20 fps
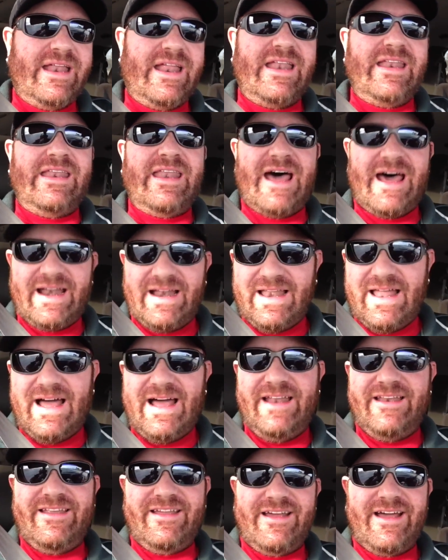Not a
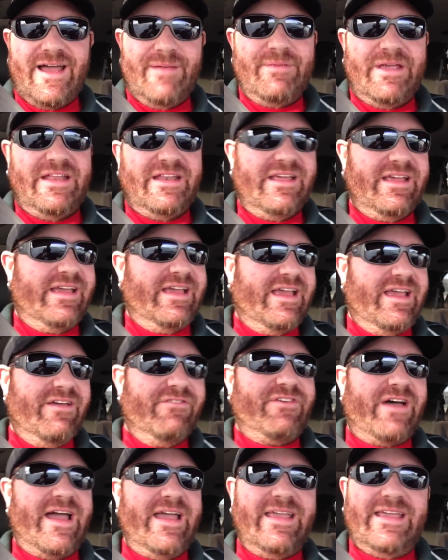lot. I mean,
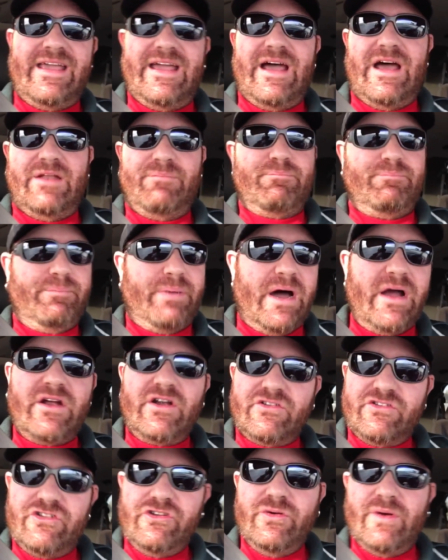if I get a buck
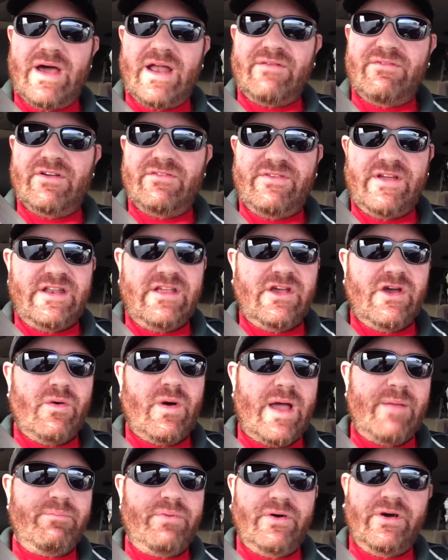or two out of a video
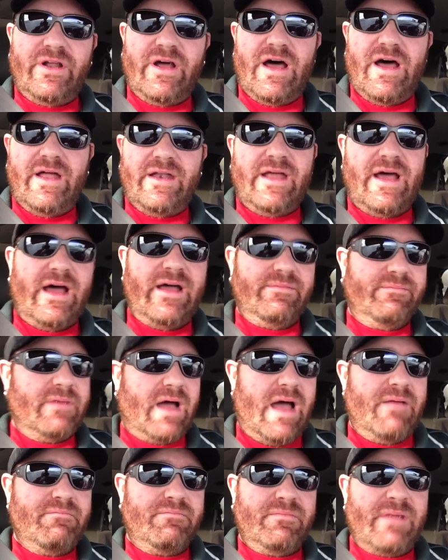I put on,
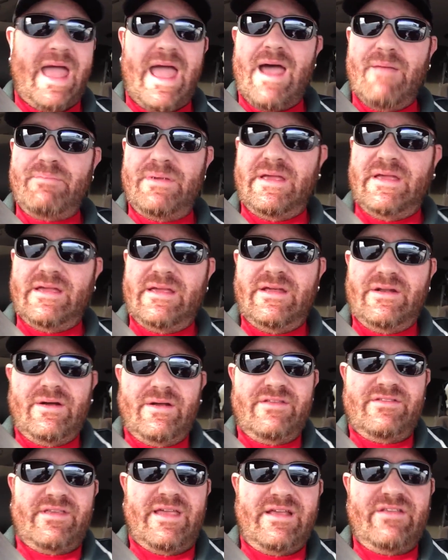I'm happy. You know,
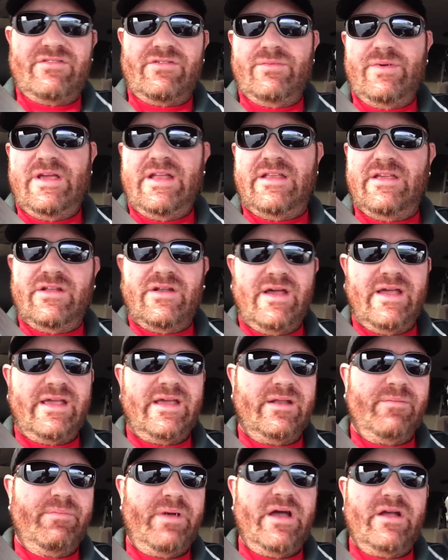it's like sweet. You know, I
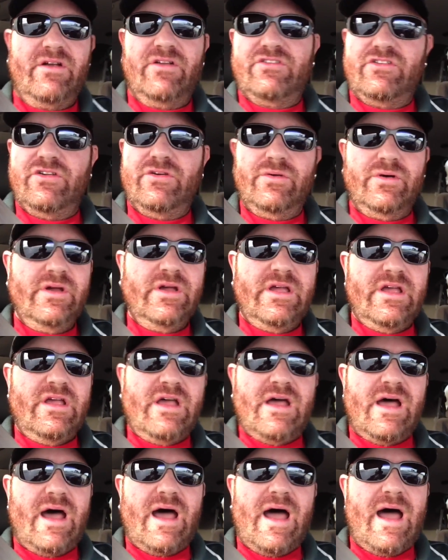get a buck or two.
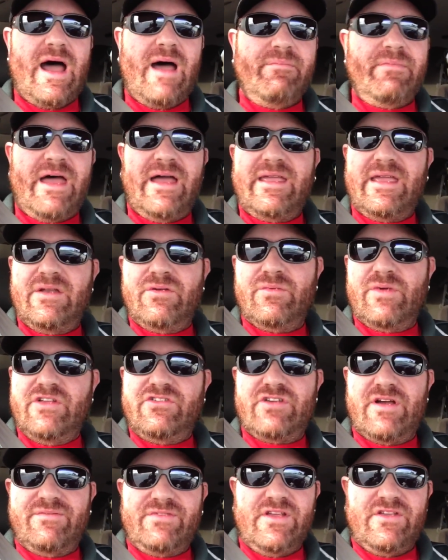I'm not getting
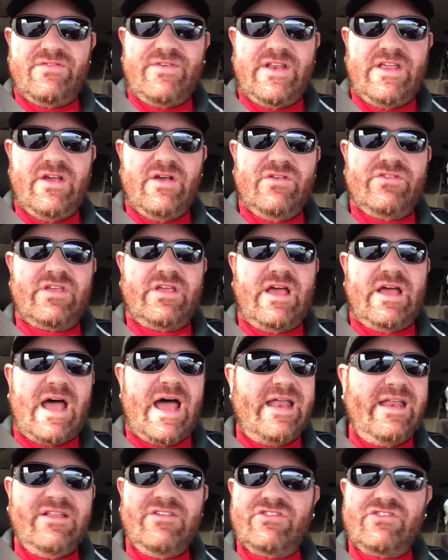rich off these videos.
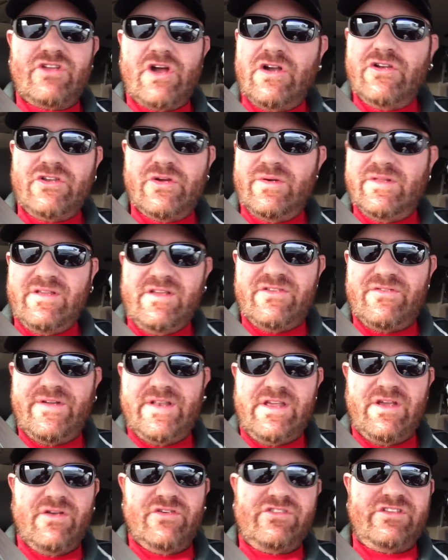I didn't start doing these
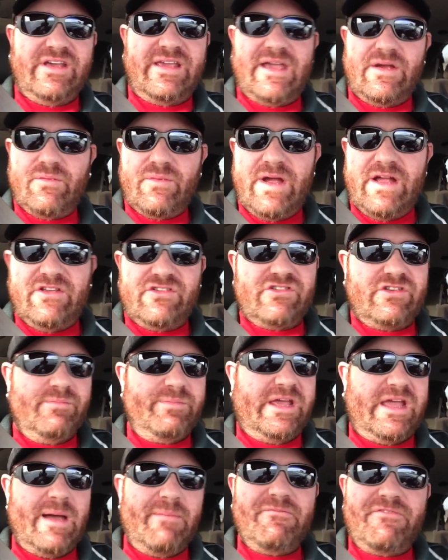videos to get rich, to
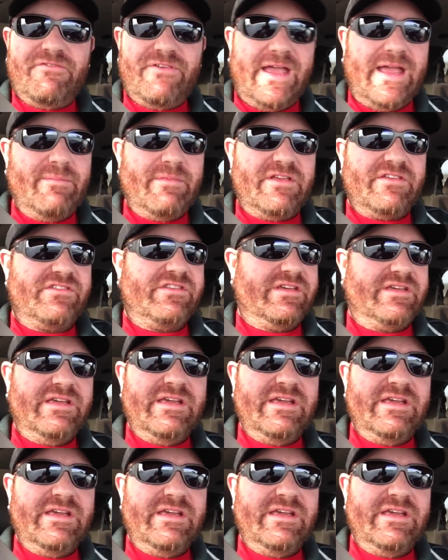become famous.